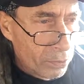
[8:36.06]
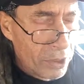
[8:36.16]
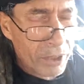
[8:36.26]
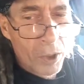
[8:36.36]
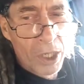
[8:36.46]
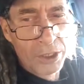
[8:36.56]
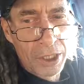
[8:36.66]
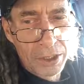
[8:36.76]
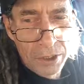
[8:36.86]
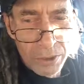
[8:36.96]
big
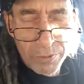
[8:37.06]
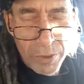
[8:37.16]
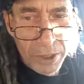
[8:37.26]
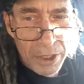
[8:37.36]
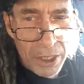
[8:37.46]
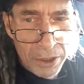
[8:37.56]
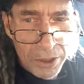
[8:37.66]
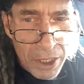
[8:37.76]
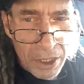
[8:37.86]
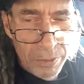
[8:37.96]
projects, everybody's got a
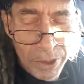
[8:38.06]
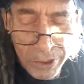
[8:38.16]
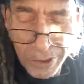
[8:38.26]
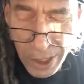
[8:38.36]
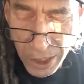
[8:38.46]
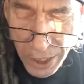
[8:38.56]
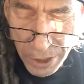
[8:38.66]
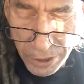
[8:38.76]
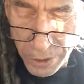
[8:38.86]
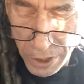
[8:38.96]
job, and I
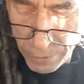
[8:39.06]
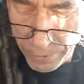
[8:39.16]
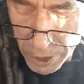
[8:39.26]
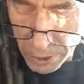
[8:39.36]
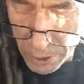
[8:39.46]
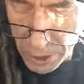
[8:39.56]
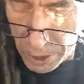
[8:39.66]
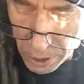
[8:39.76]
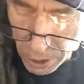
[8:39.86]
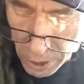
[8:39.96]
can't do every fucking thing.